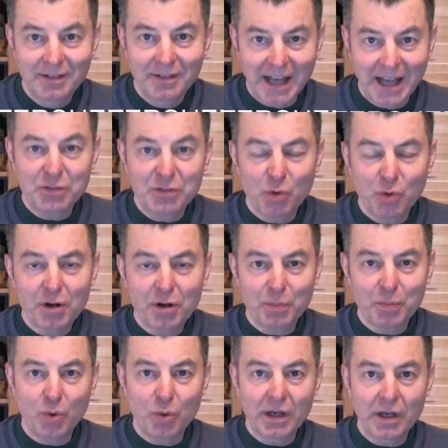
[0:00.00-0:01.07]
That's more to the
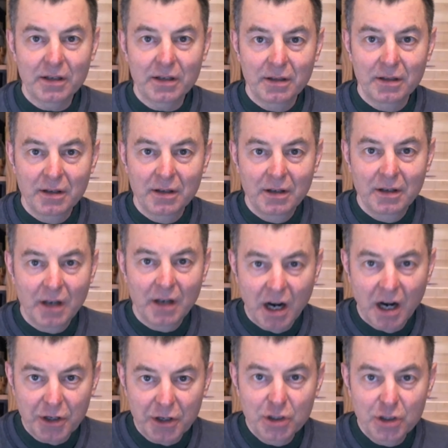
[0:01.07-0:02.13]
point.
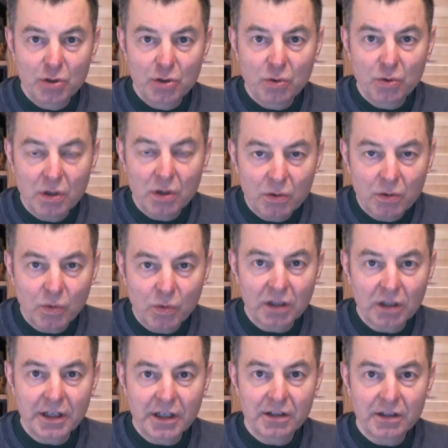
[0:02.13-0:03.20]
Are you
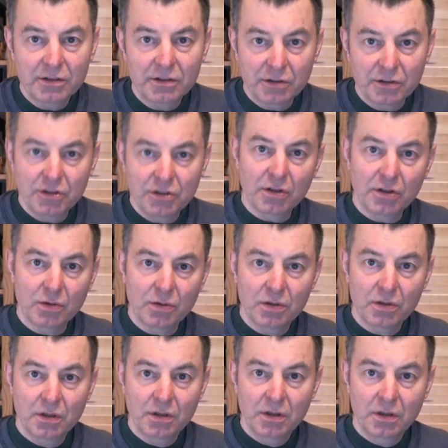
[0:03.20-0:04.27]
willing to do
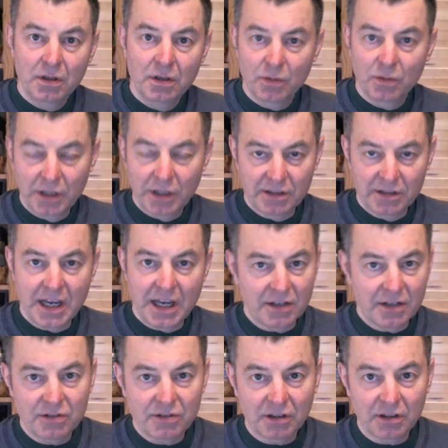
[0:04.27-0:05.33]
what it
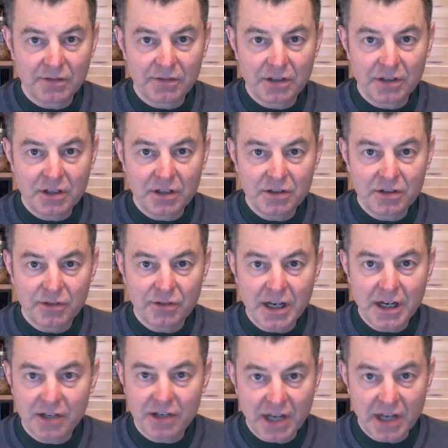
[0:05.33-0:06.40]
takes to live disease-free?
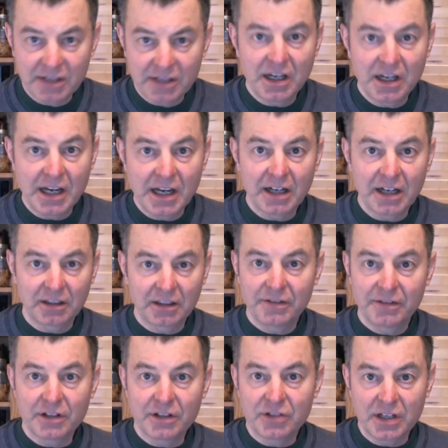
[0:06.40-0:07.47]
Because I can tell you how to live
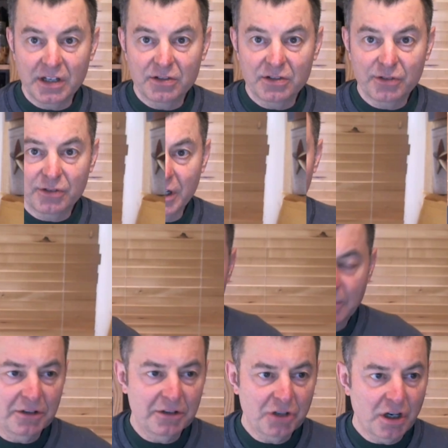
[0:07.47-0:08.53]
disease-free. Now, I'm
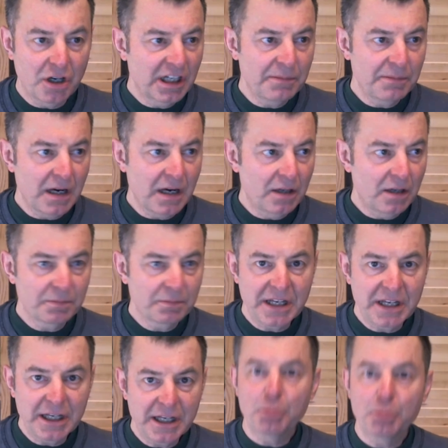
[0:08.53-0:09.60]
not talking about
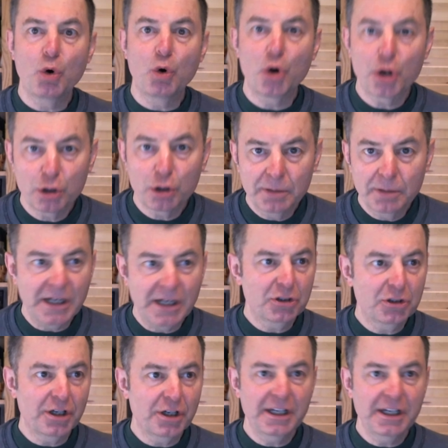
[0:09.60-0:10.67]
being immortal. I'm not
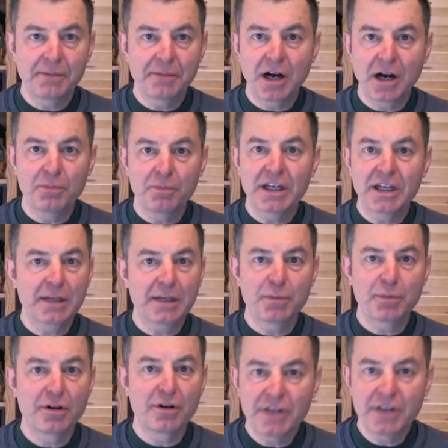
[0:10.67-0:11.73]
talking about being
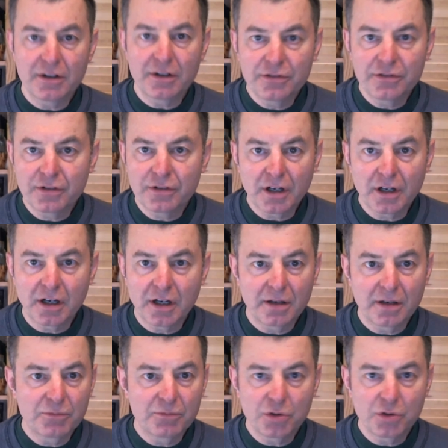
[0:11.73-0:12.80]
impervious
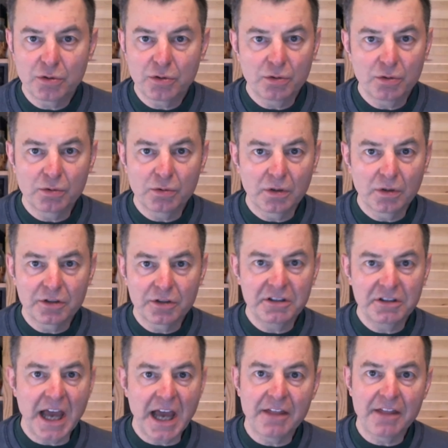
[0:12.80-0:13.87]
to
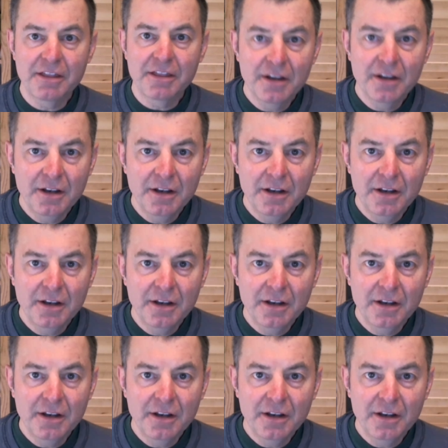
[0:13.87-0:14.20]
death.